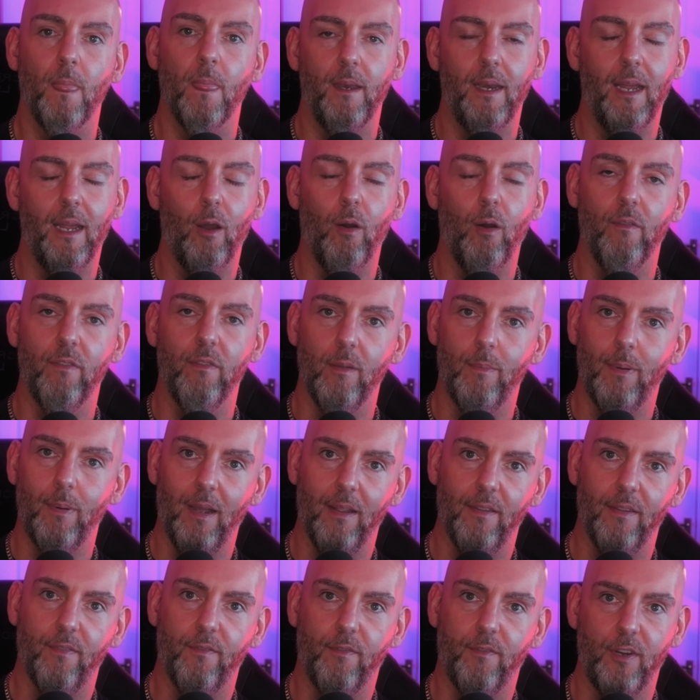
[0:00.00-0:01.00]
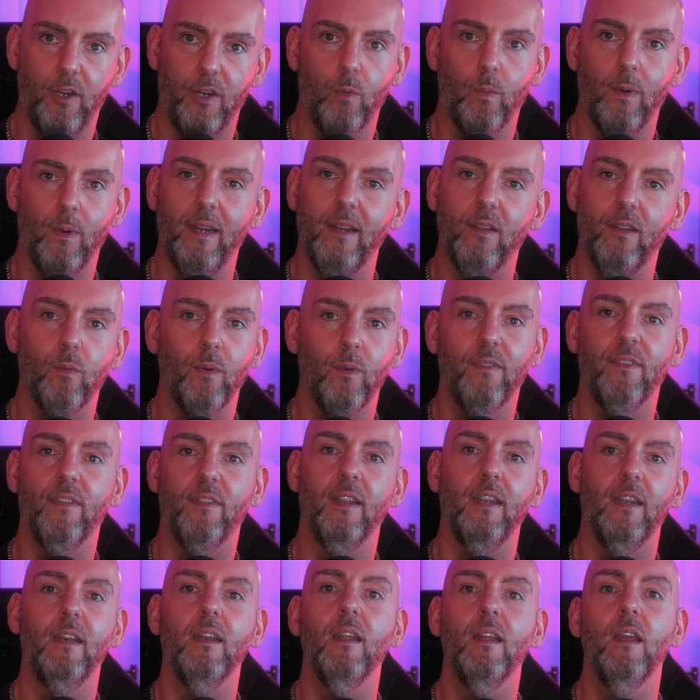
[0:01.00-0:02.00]
Now, over the past few weeks, we've
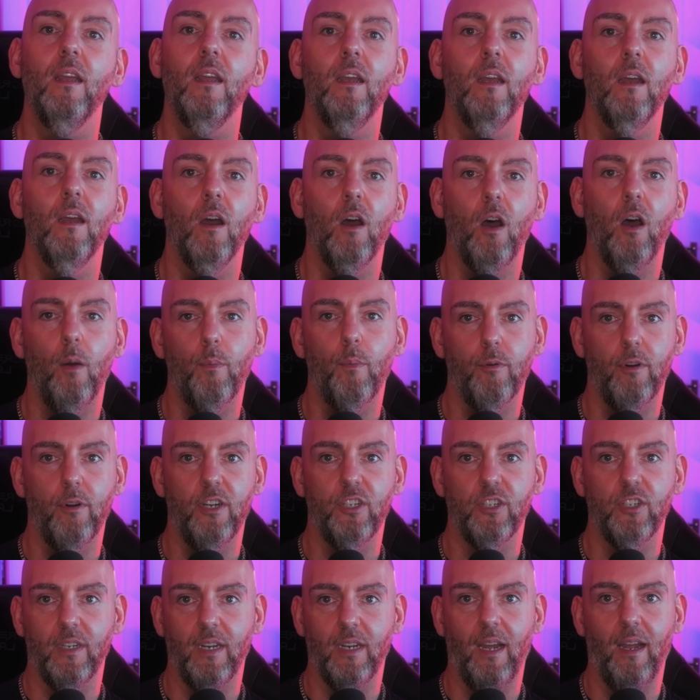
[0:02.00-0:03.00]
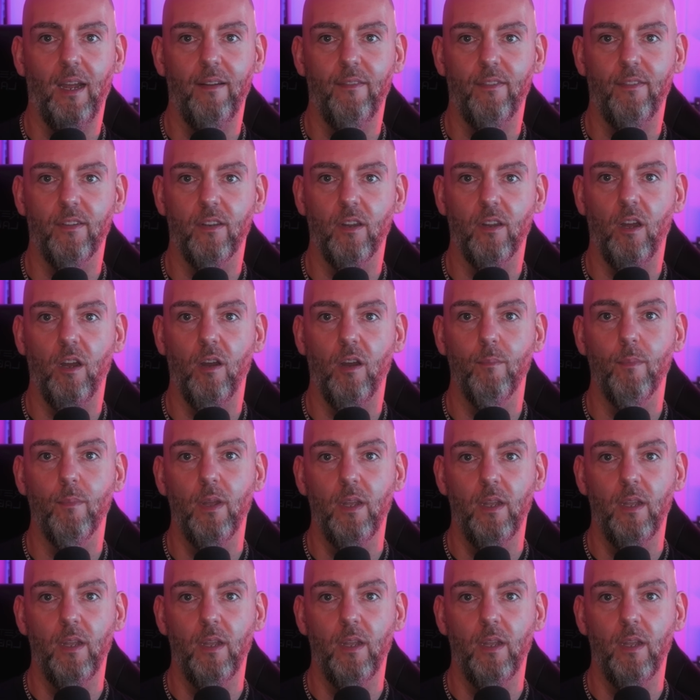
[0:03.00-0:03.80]
seen Operation Hivestorm,